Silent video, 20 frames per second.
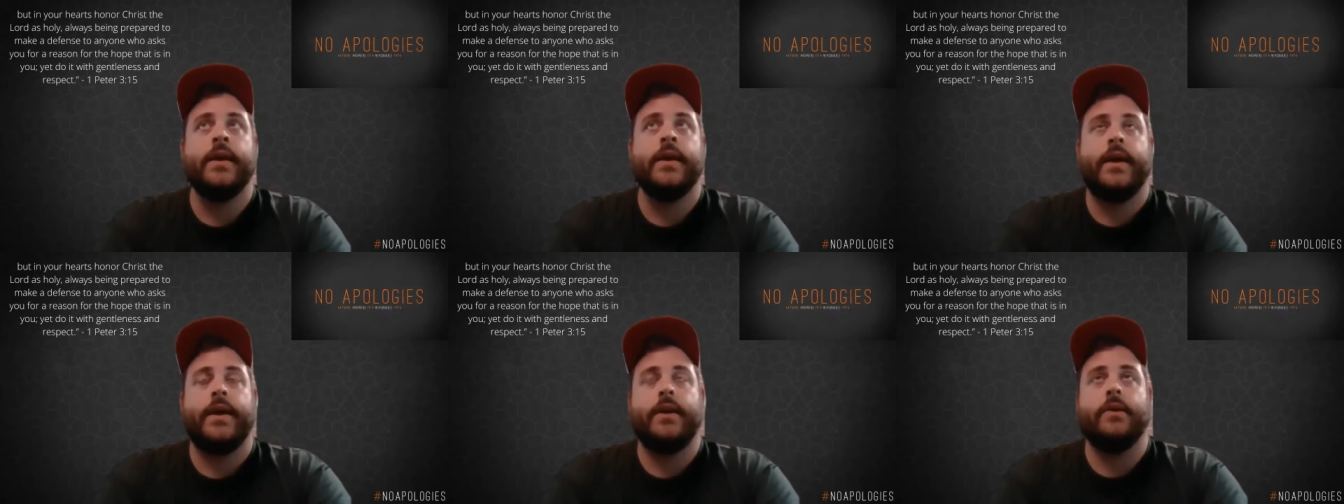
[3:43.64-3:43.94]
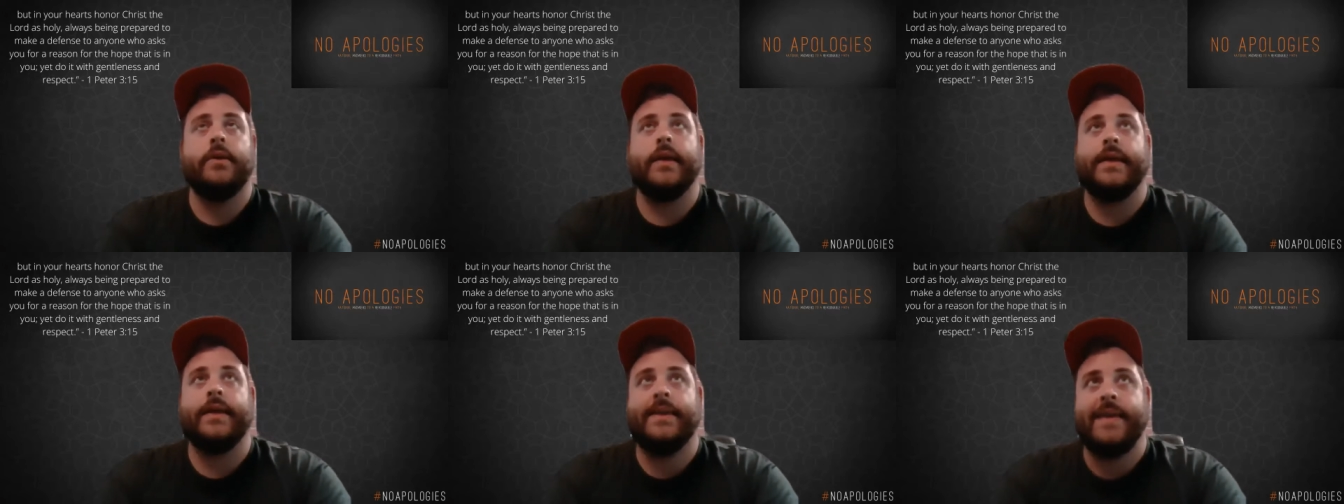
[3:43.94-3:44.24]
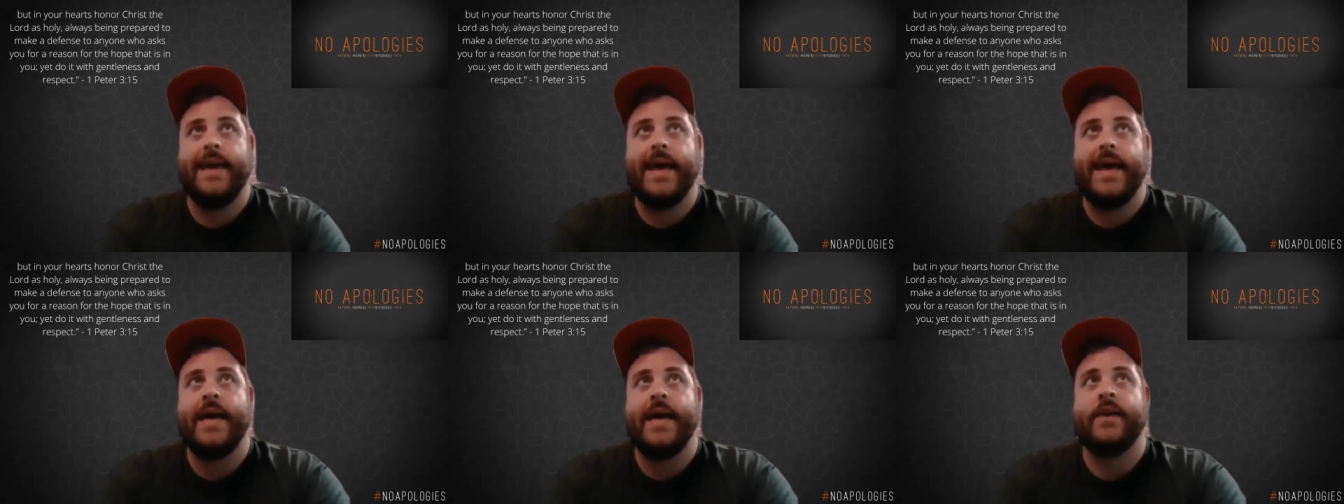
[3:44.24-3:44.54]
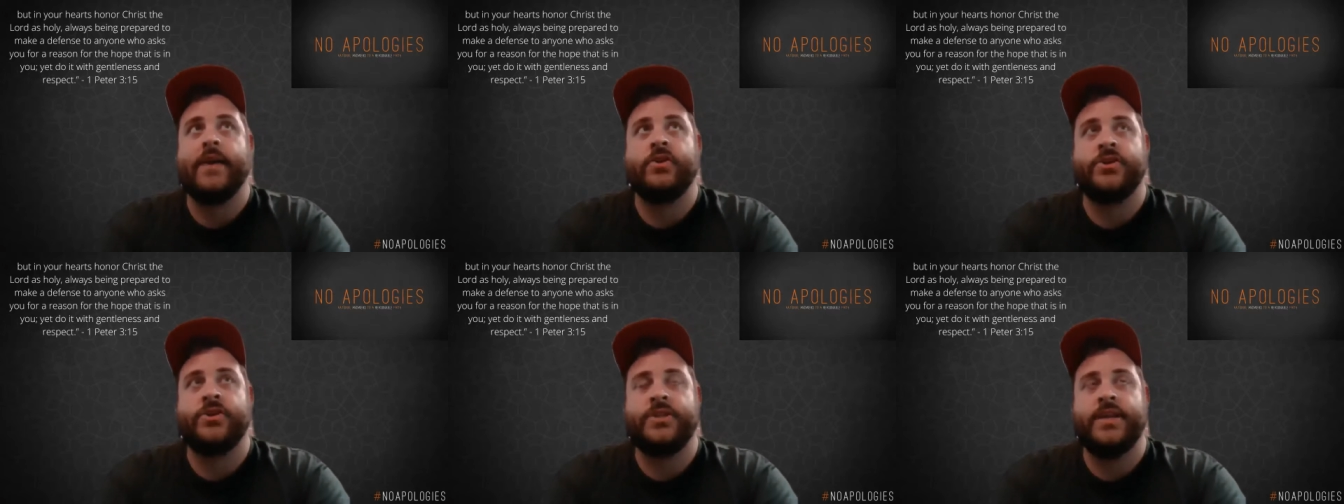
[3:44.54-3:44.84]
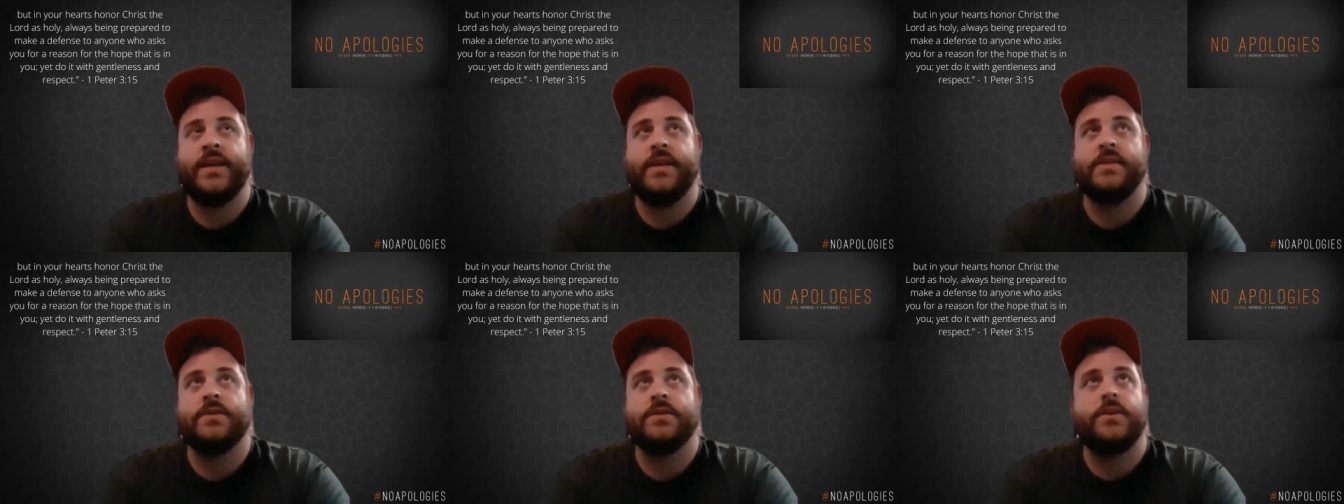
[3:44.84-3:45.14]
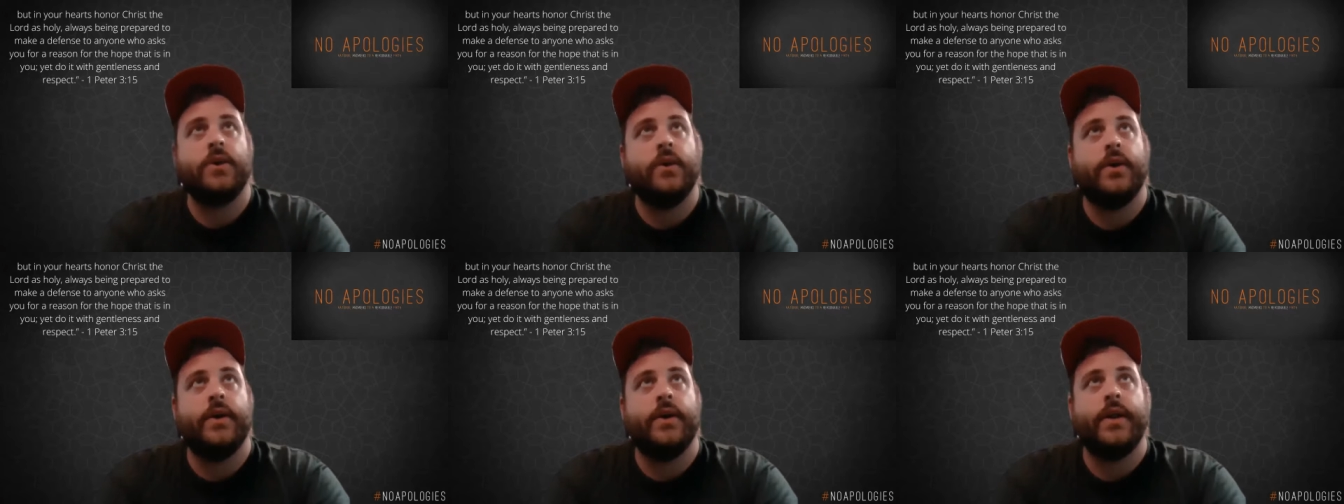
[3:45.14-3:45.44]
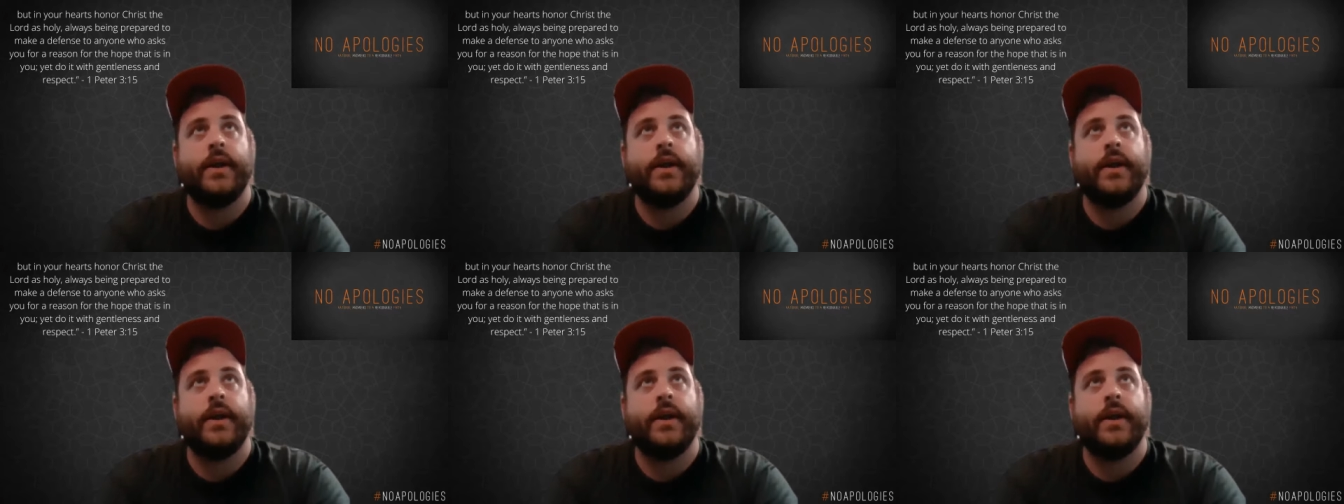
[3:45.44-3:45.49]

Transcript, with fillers: and you're like, "Yeah, Christianity is good.